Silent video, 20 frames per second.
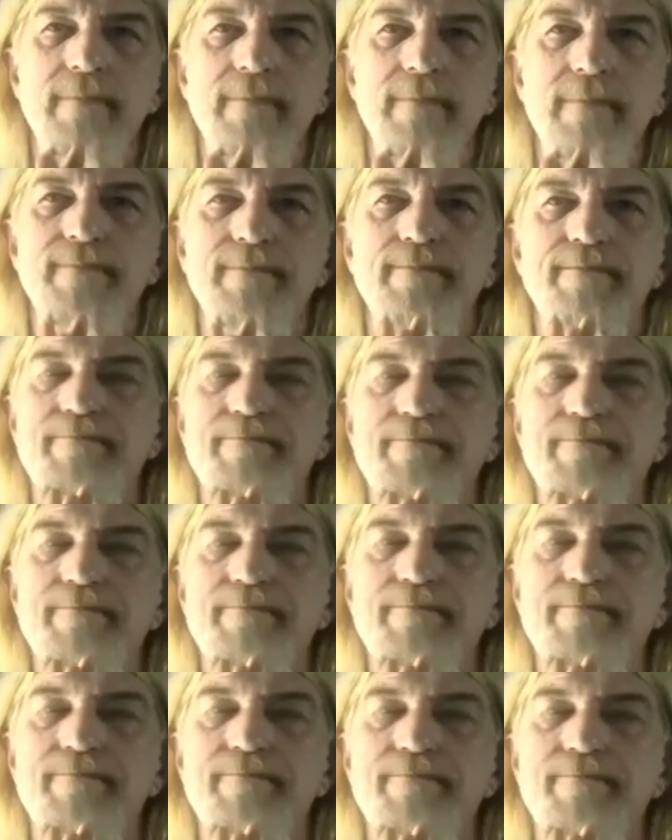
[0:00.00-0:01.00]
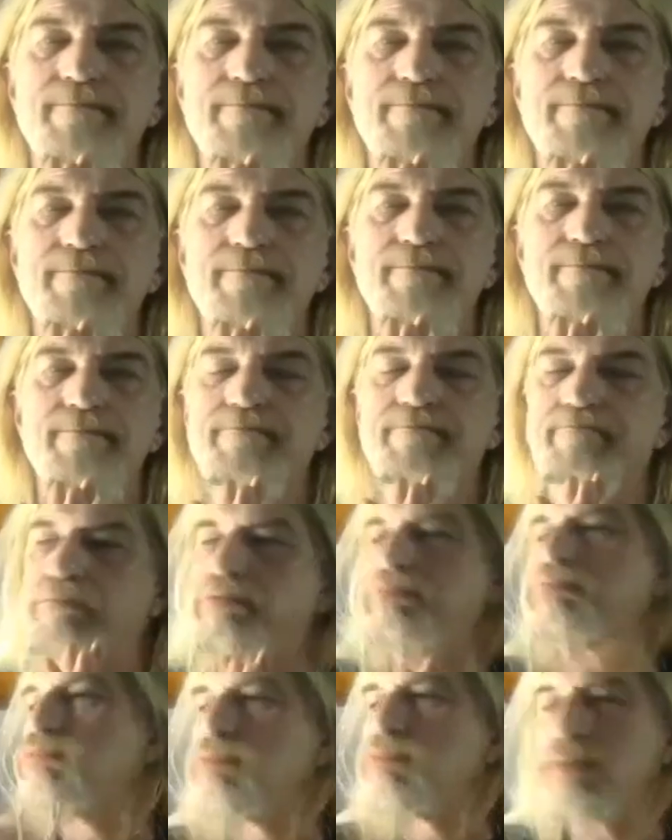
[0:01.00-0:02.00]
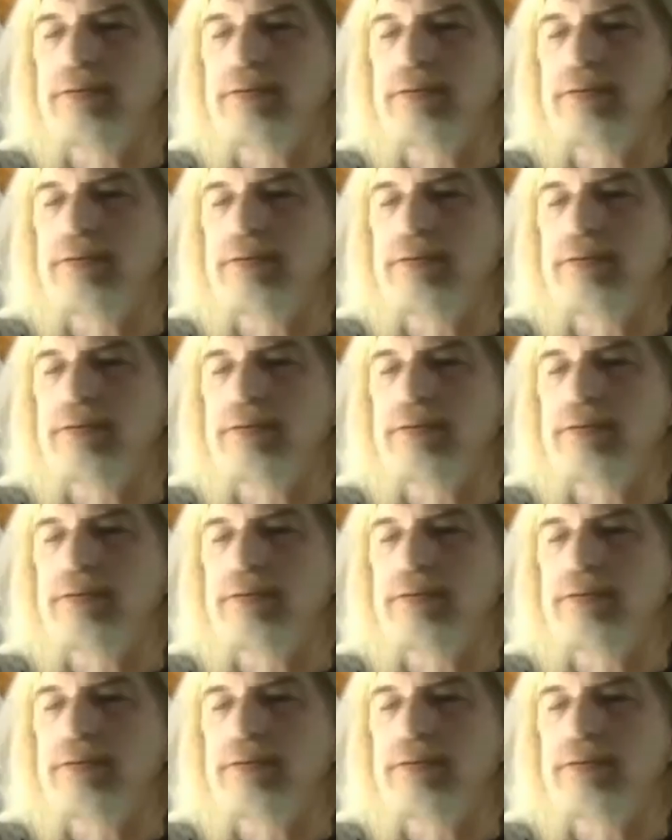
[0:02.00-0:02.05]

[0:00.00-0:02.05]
[no speech]